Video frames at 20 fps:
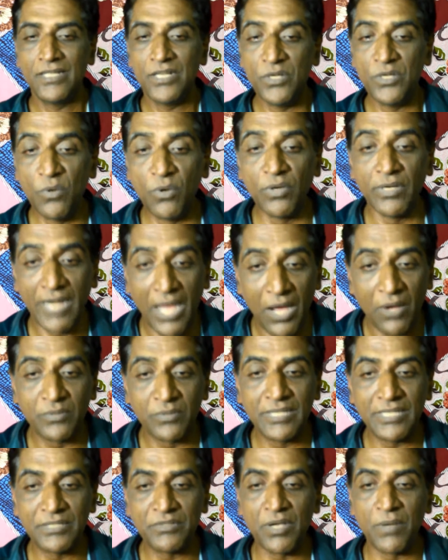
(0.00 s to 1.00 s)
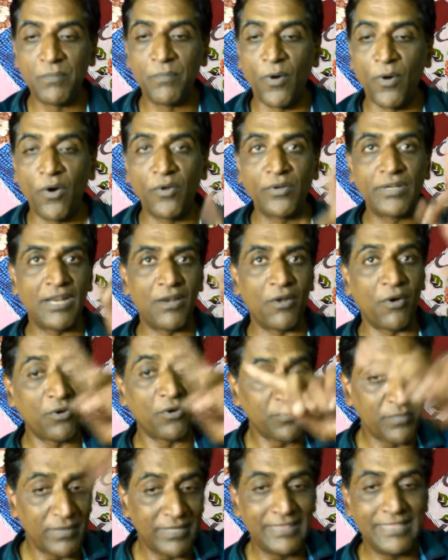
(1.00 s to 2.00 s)
Know now that you are born
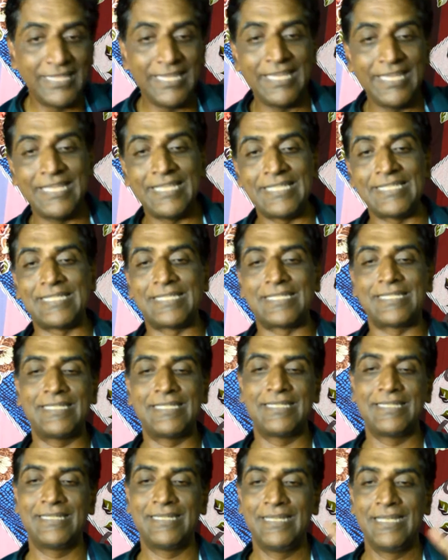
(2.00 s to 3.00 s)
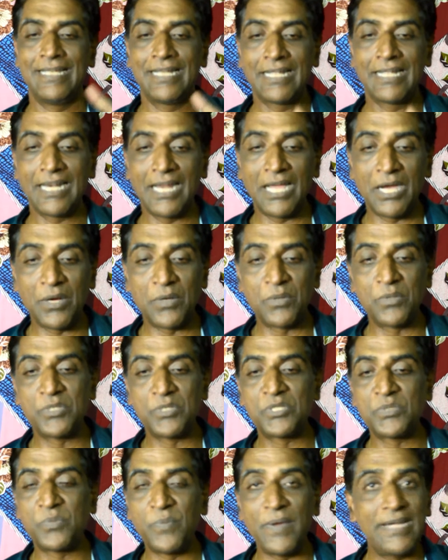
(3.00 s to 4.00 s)
along with these
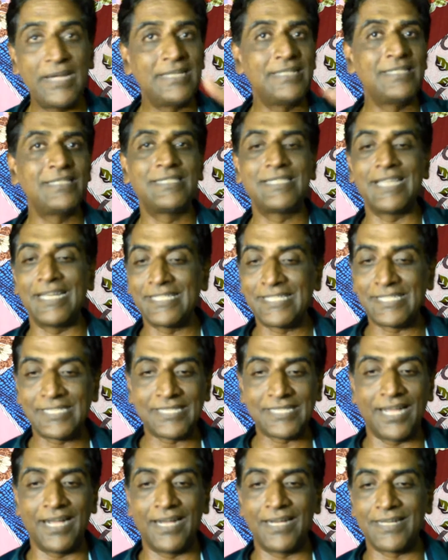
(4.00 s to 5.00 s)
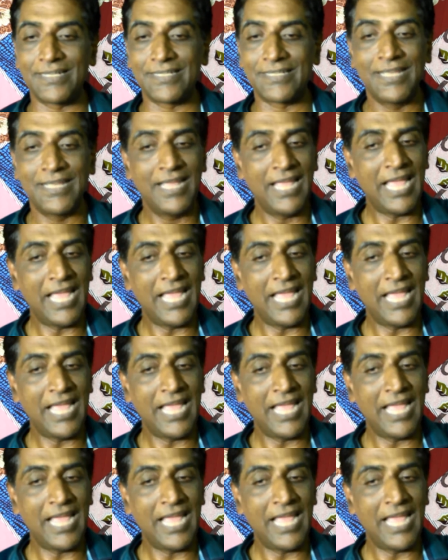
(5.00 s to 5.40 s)
clouds, winds and stars,